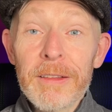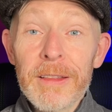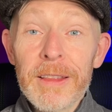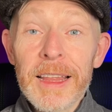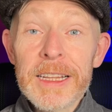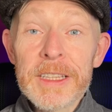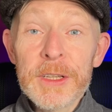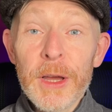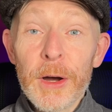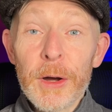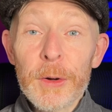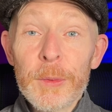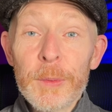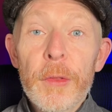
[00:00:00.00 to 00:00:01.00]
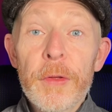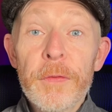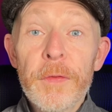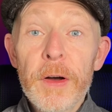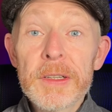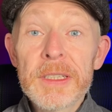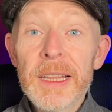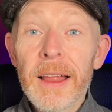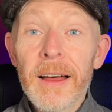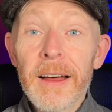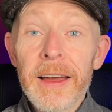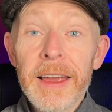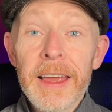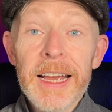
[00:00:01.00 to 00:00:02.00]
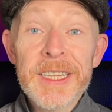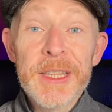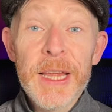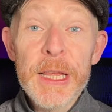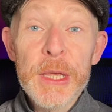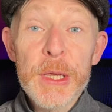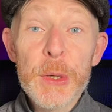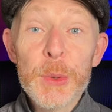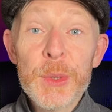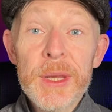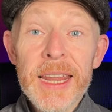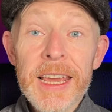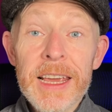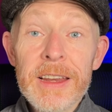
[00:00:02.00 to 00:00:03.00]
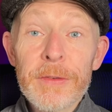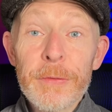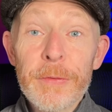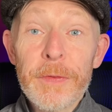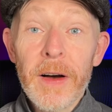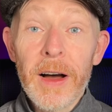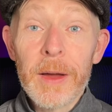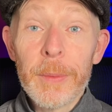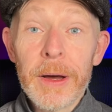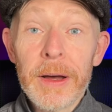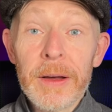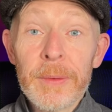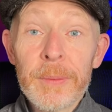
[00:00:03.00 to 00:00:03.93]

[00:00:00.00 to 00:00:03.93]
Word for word: Let's go. The first lie is that you need fiber.